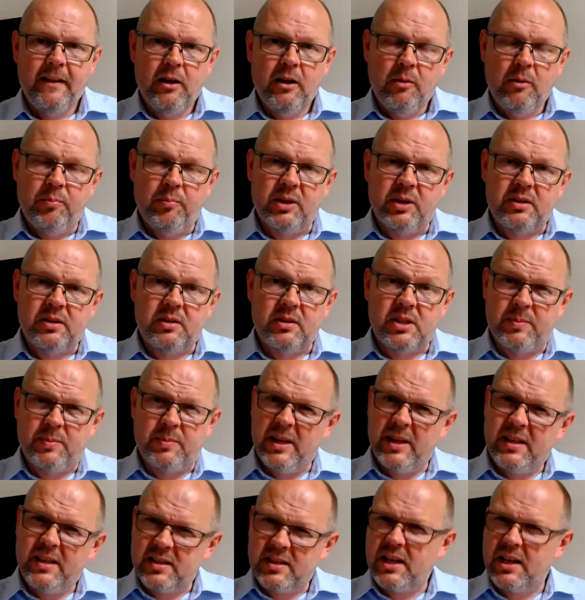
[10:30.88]
But
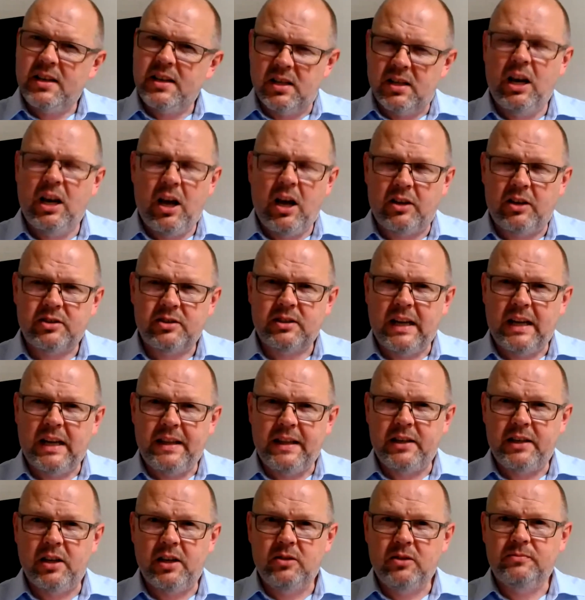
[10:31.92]
speakers tend to last, and
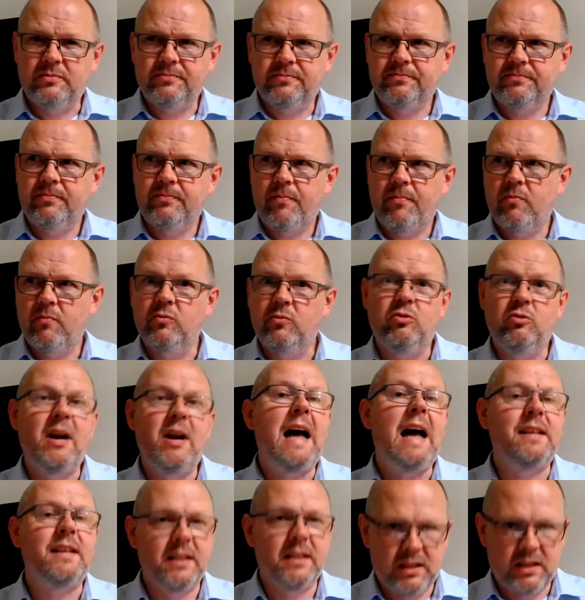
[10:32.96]
they don't
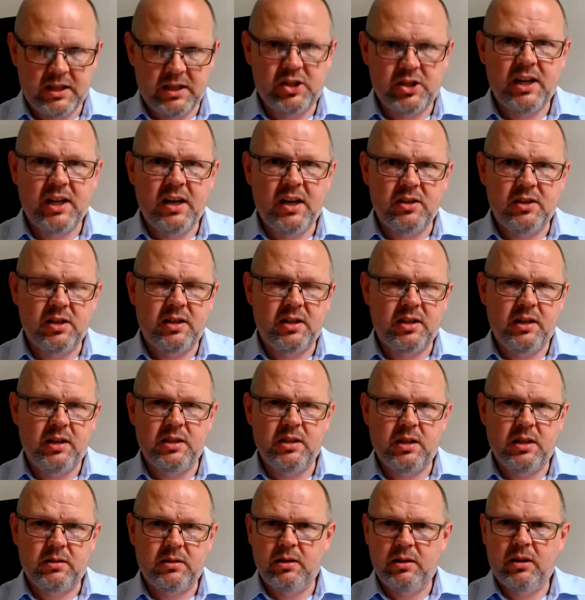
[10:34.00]
radically change. I think,
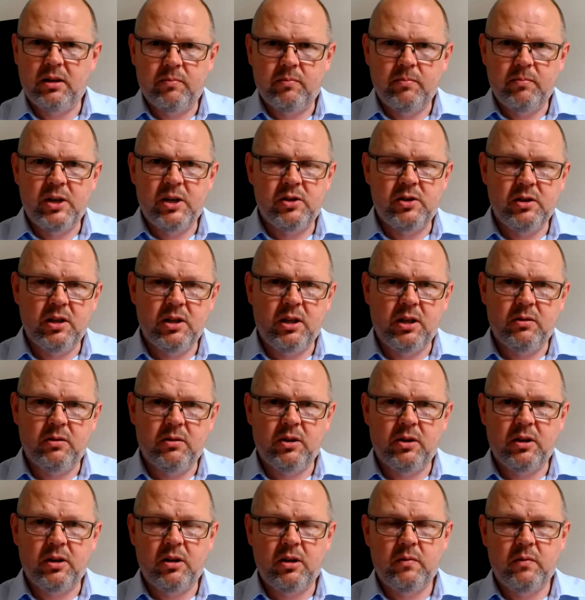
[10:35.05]
as I mentioned earlier on
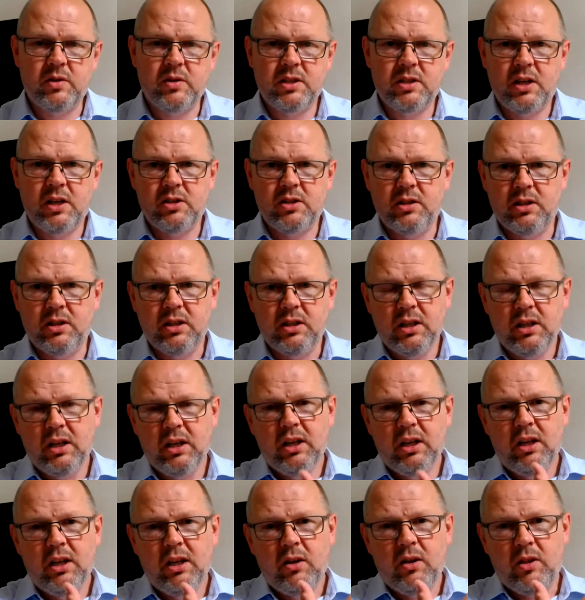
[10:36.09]
in the conversation,
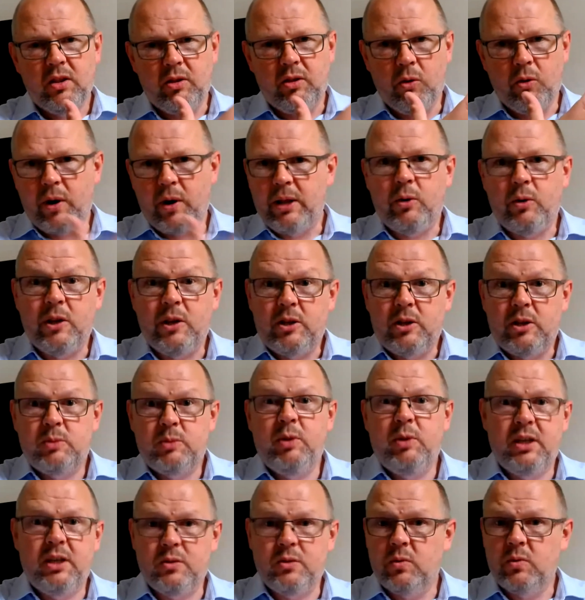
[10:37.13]
the way the
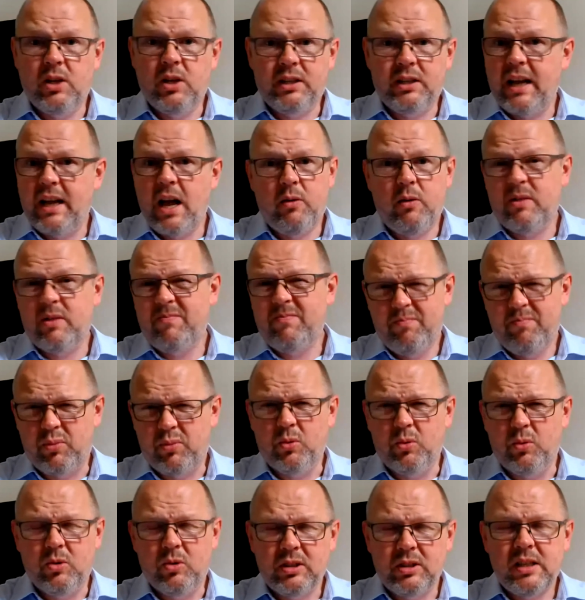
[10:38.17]
speakers work now is
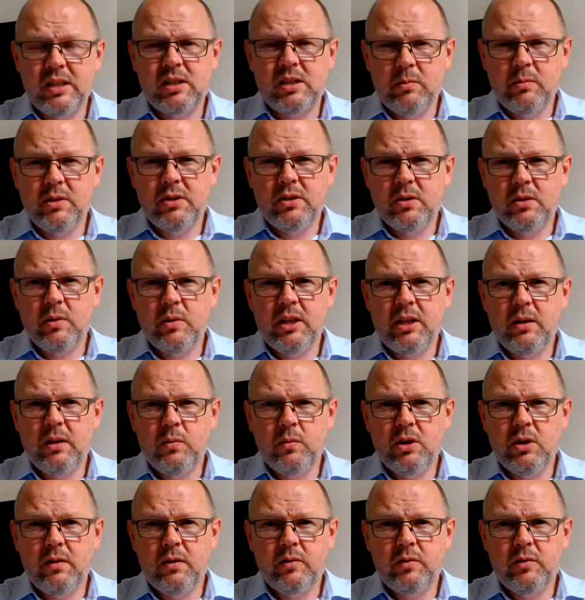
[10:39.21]
broadly similar to the way they
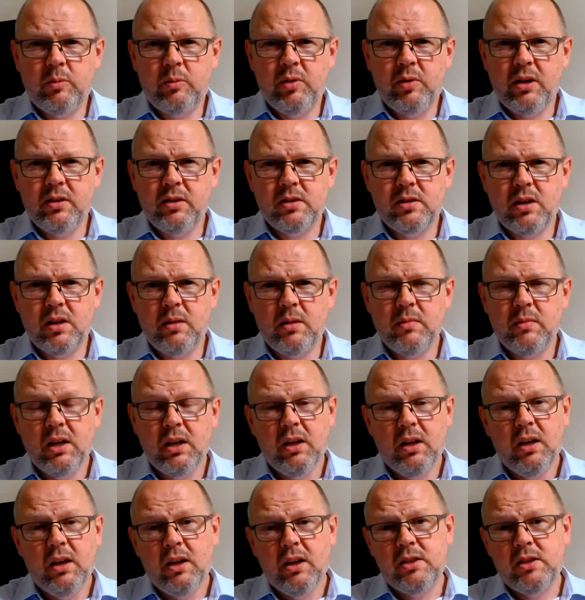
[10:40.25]
work for a period of time.
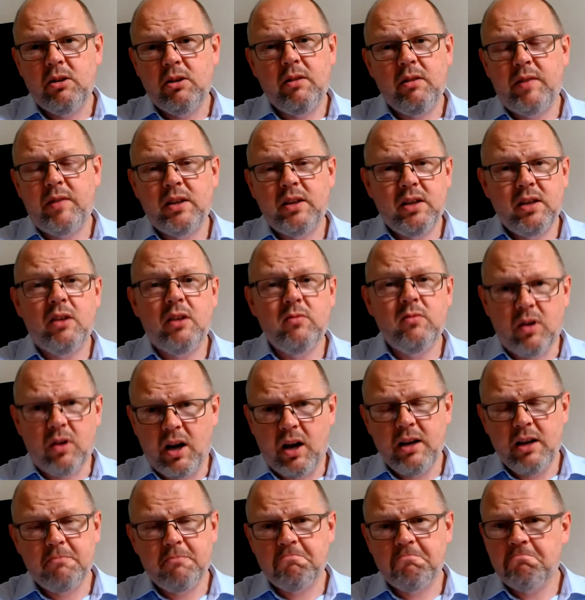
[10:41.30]
So if they're done
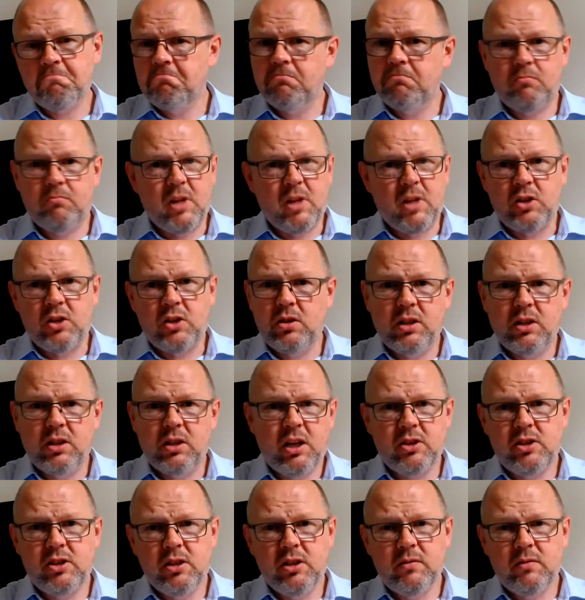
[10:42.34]
right, they should
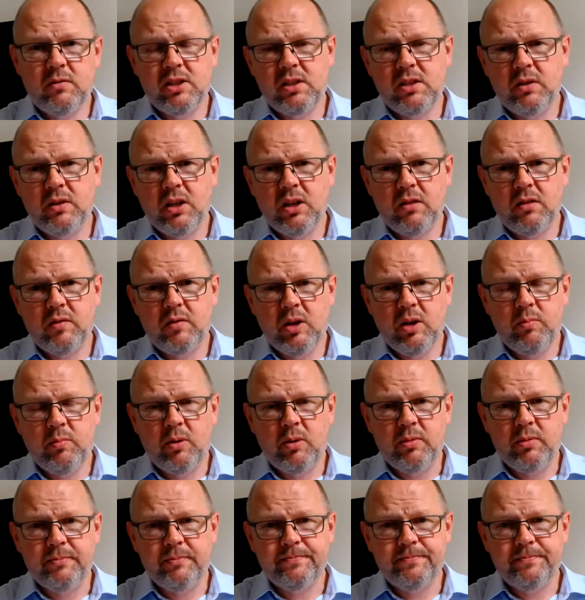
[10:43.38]
last you the rest of your life, no problem.